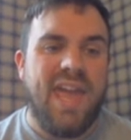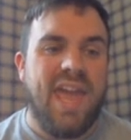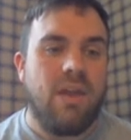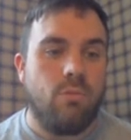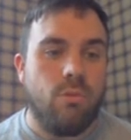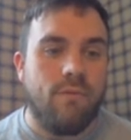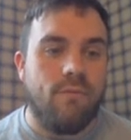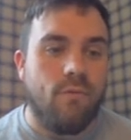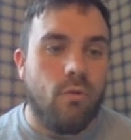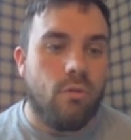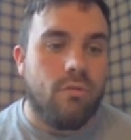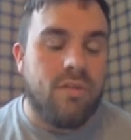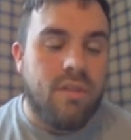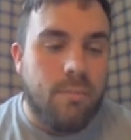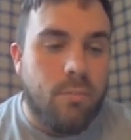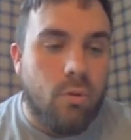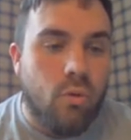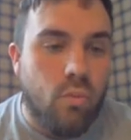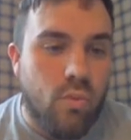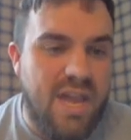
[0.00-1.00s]
a
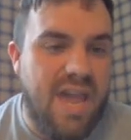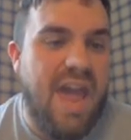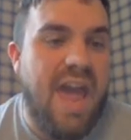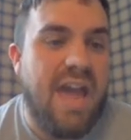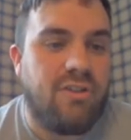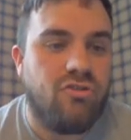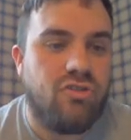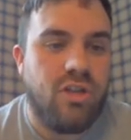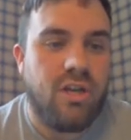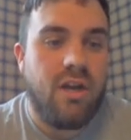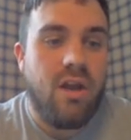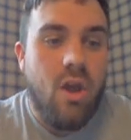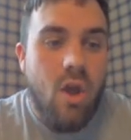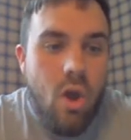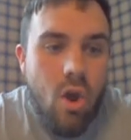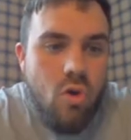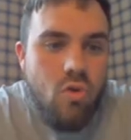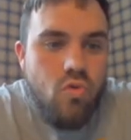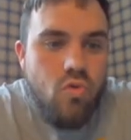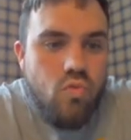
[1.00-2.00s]
reversible reaction
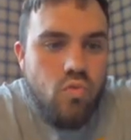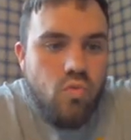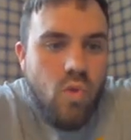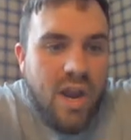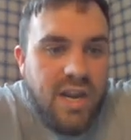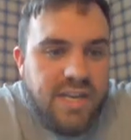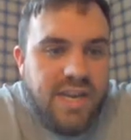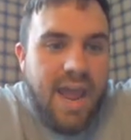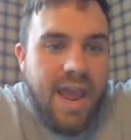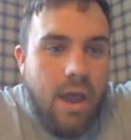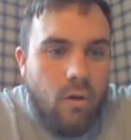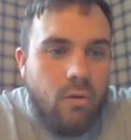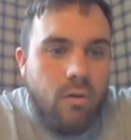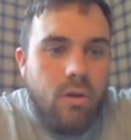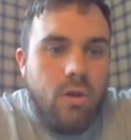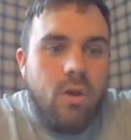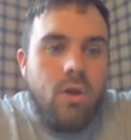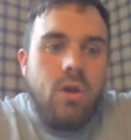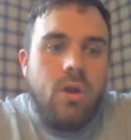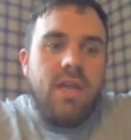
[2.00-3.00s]
right now.
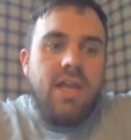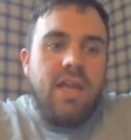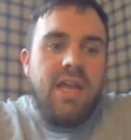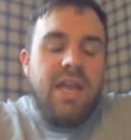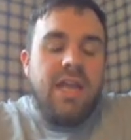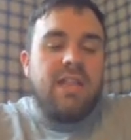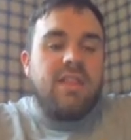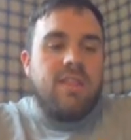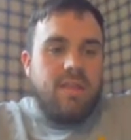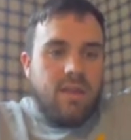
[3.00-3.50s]
It